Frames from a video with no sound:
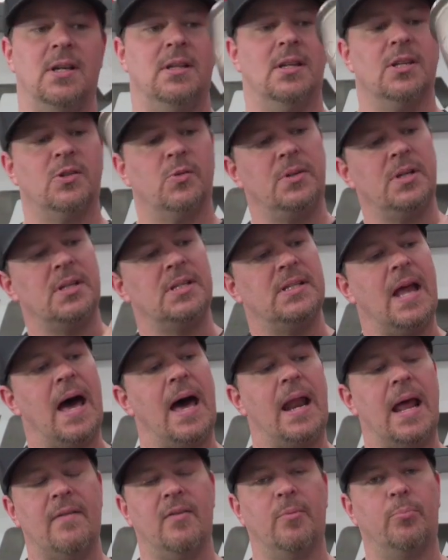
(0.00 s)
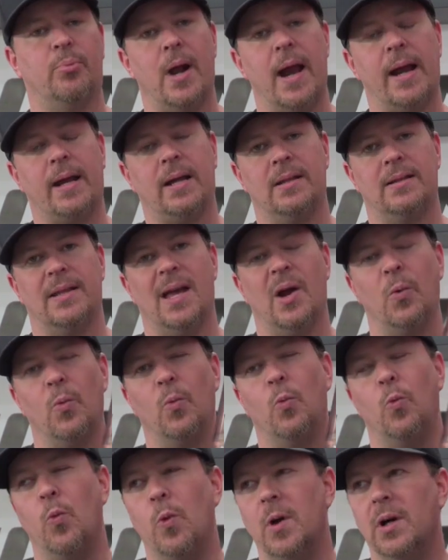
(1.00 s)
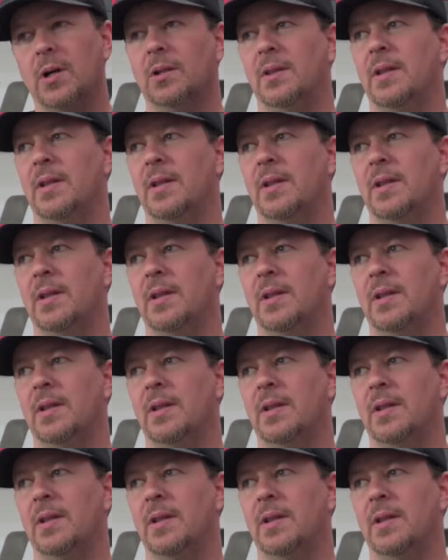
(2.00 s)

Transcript: This one does not have a bracket. That will